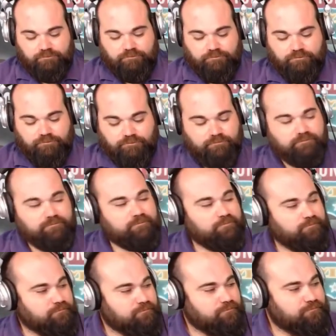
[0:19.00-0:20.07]

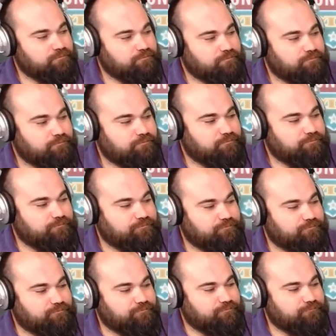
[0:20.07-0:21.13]

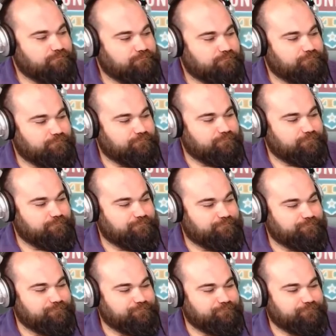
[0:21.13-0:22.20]

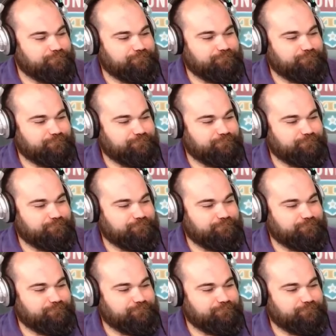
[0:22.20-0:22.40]
The person shown says nothing.